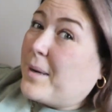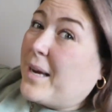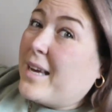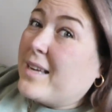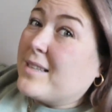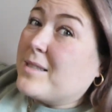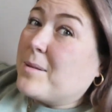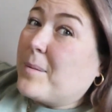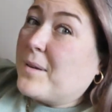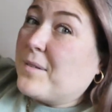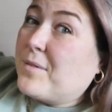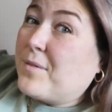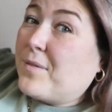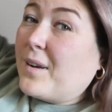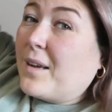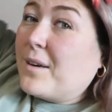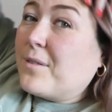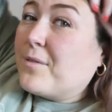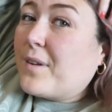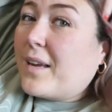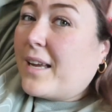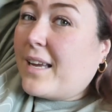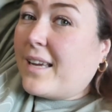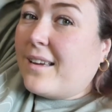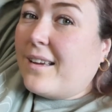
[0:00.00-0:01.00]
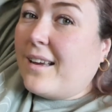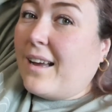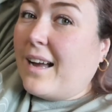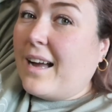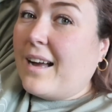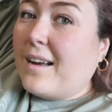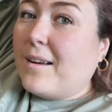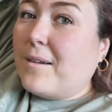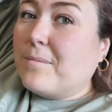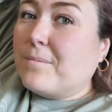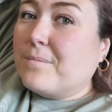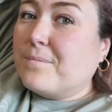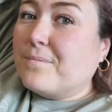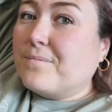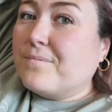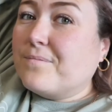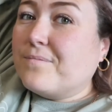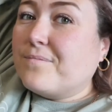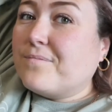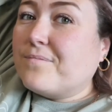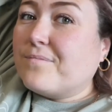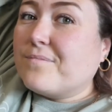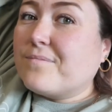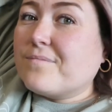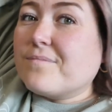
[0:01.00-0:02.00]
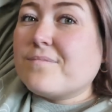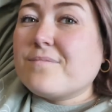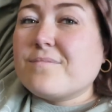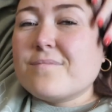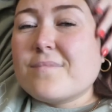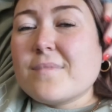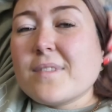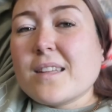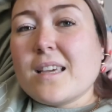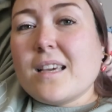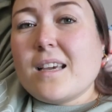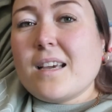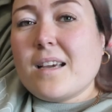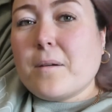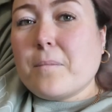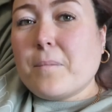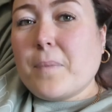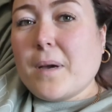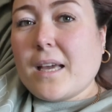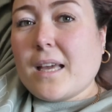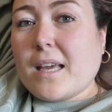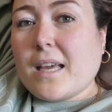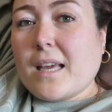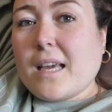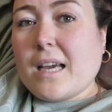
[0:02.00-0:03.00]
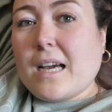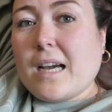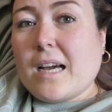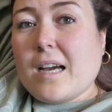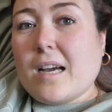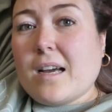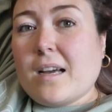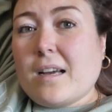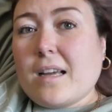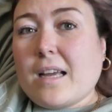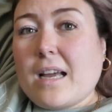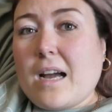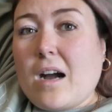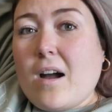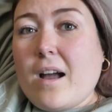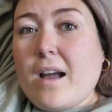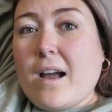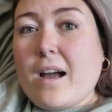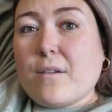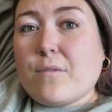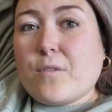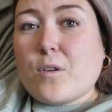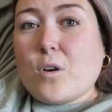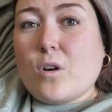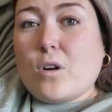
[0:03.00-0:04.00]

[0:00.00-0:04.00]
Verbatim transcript: my hair's a bit fluffy. Um, but uh, I have